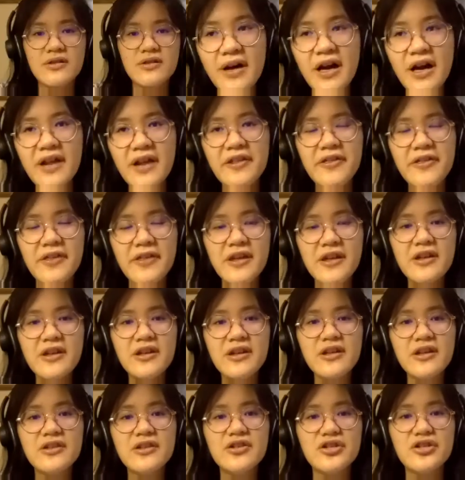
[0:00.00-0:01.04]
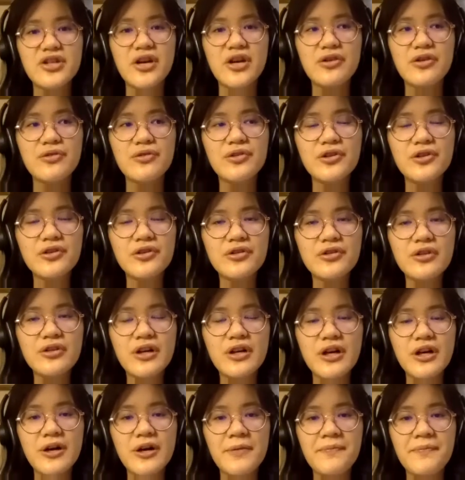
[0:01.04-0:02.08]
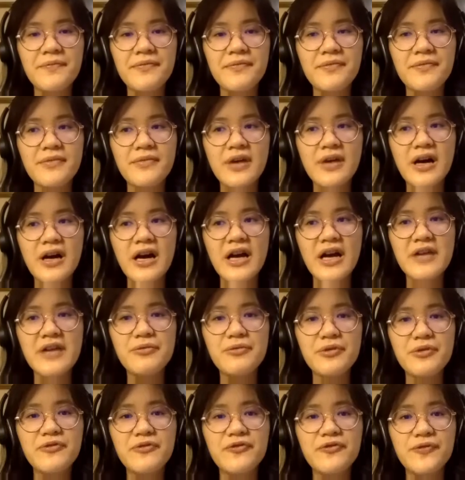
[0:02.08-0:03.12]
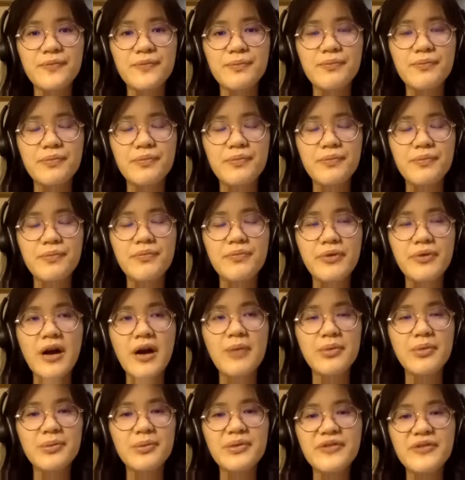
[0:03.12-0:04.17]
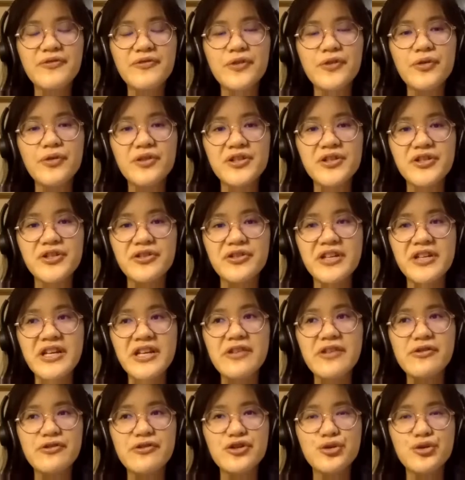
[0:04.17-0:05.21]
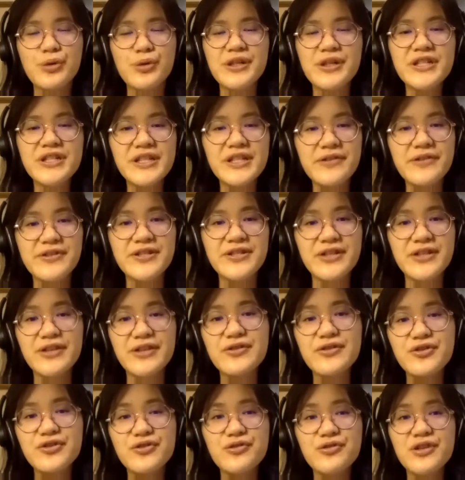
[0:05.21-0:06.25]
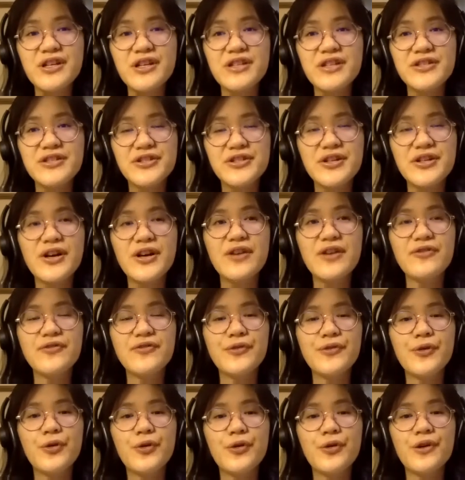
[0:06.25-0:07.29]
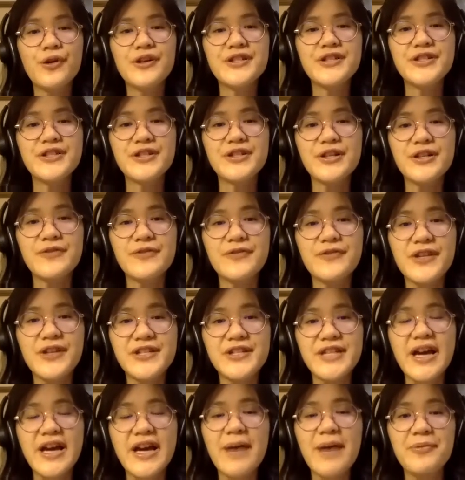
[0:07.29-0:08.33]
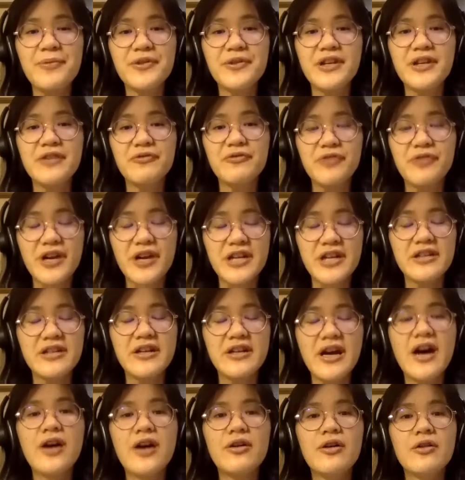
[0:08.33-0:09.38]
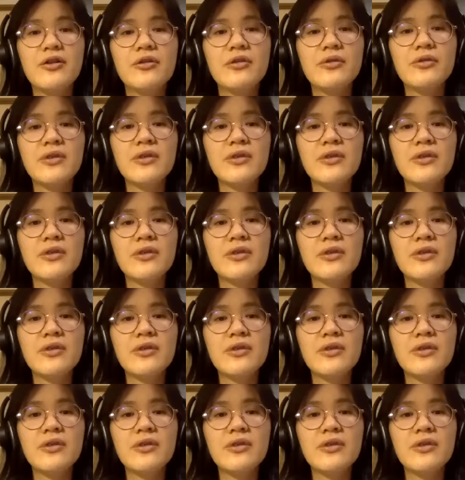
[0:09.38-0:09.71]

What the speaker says: I think in general, I would probably focus on either 20th century stuff or stuff that's happening right now.